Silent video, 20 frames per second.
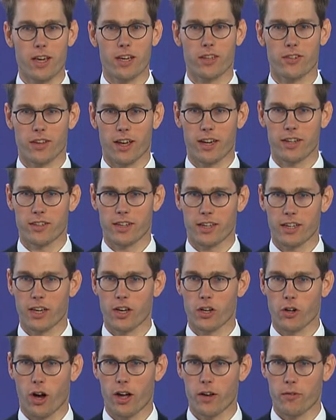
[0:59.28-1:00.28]
exciting
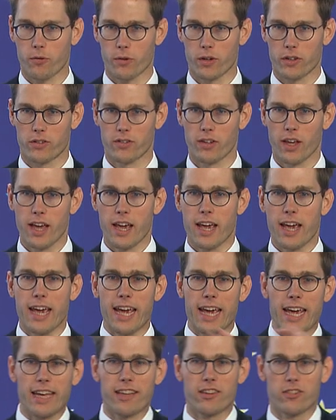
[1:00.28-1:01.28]
conference.
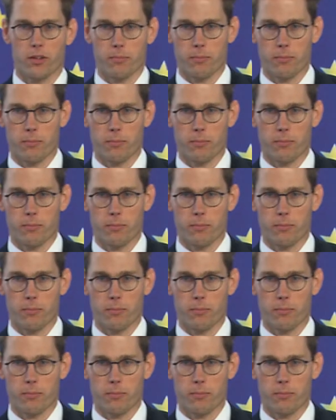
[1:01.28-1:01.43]
It's on